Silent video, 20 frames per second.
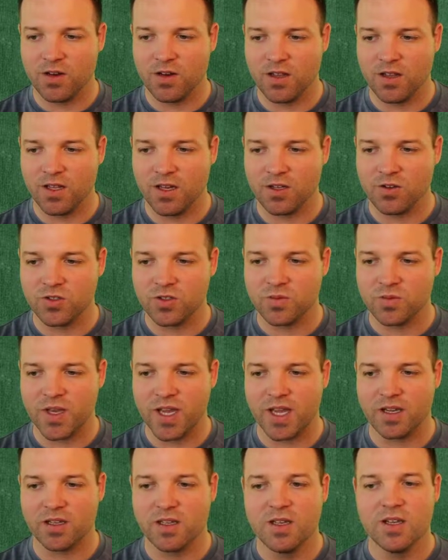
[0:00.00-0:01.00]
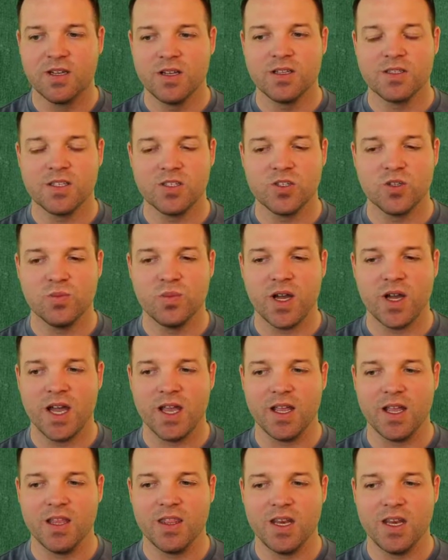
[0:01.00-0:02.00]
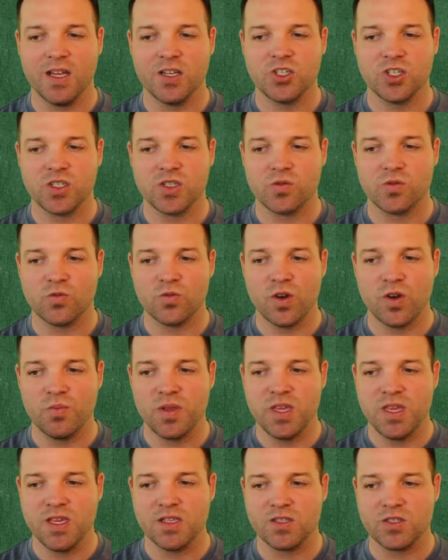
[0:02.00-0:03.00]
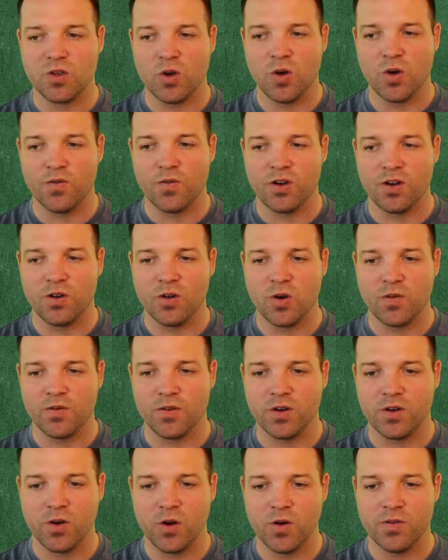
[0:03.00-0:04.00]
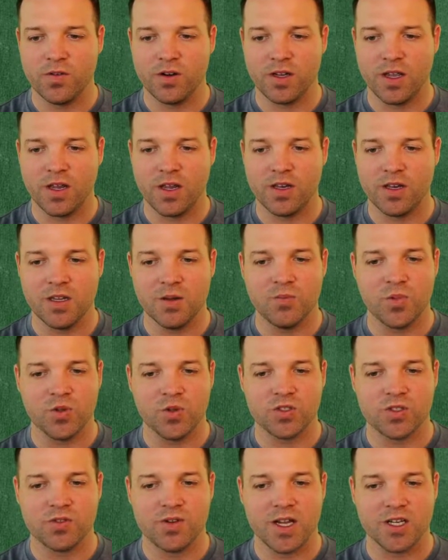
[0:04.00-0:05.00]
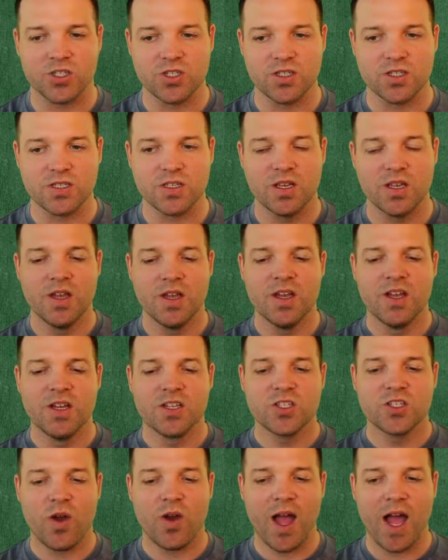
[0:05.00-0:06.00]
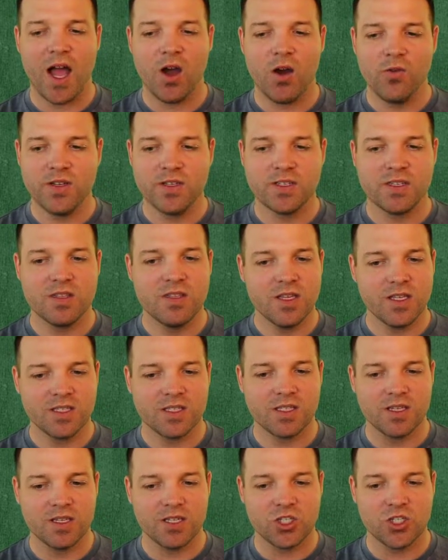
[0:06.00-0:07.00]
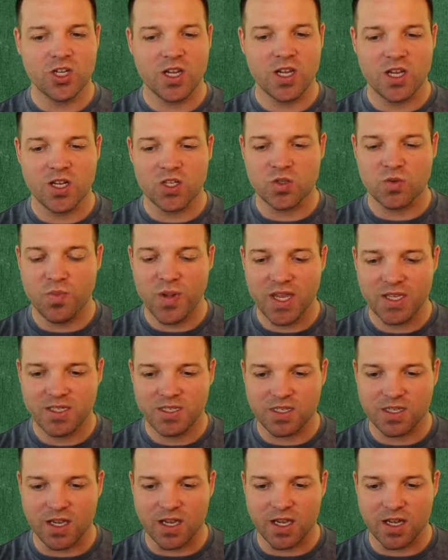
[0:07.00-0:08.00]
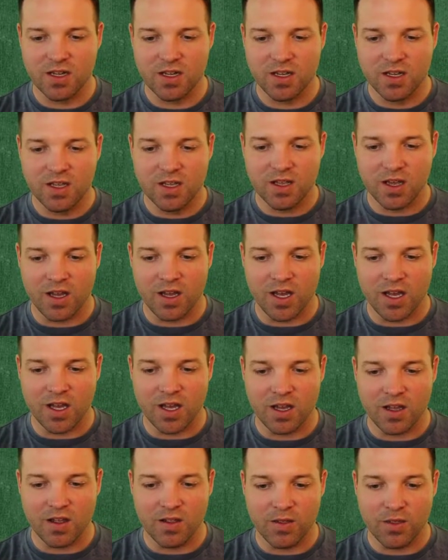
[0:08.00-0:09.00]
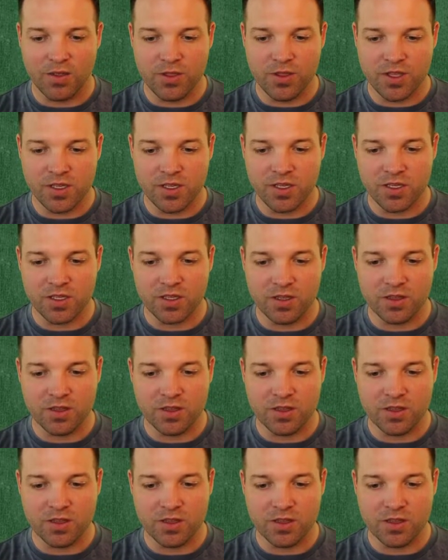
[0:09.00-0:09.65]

and then it goes back to 2 pi. And then it just repeats over and over and over again in both directions. So how is this going to change based on the